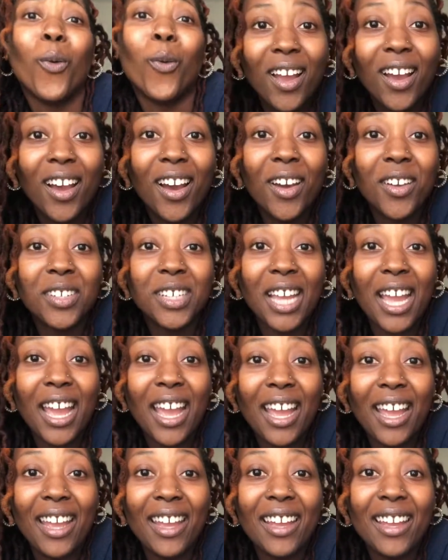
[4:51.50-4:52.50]

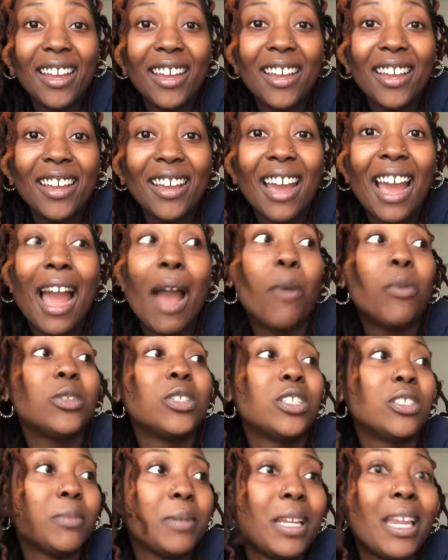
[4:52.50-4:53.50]
okay, I would
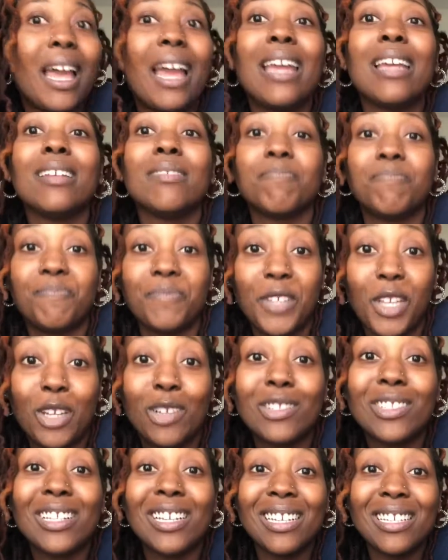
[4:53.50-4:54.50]
just be like, here's
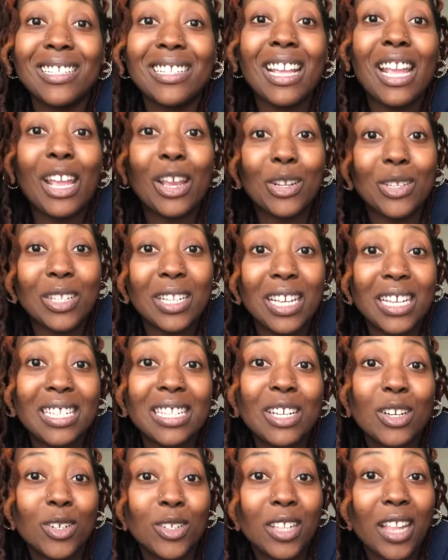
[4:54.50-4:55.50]
this, here's this,
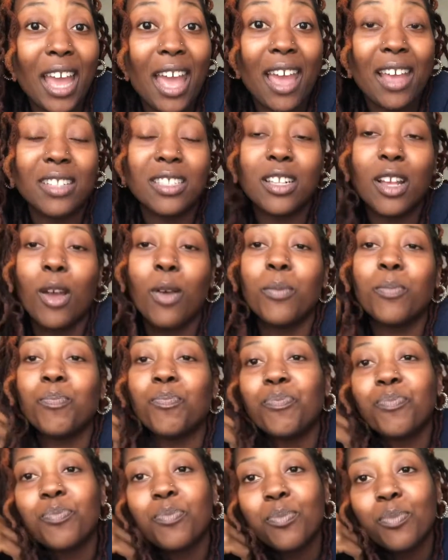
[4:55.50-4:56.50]
here's that. So
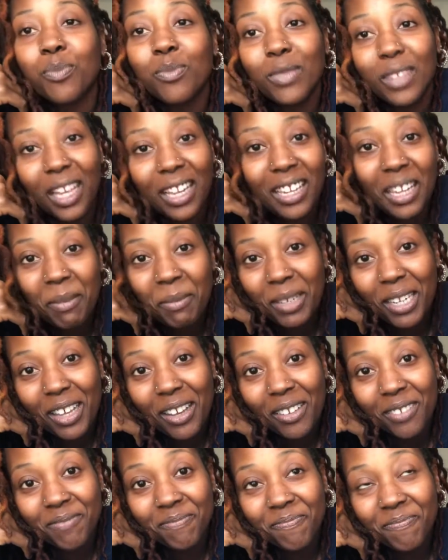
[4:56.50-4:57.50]
let me
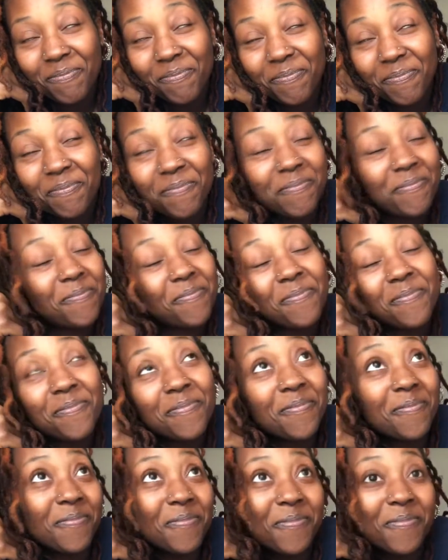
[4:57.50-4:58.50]
know.
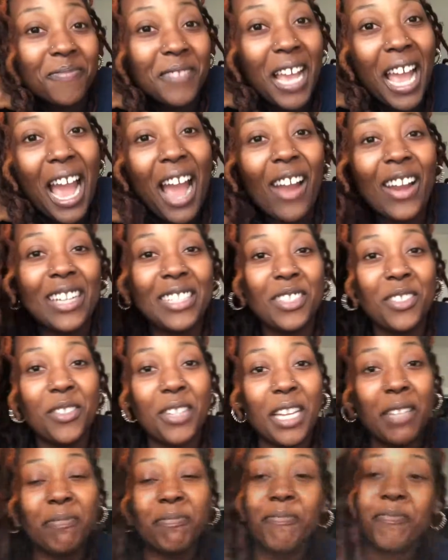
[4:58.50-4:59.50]
All right, tune in.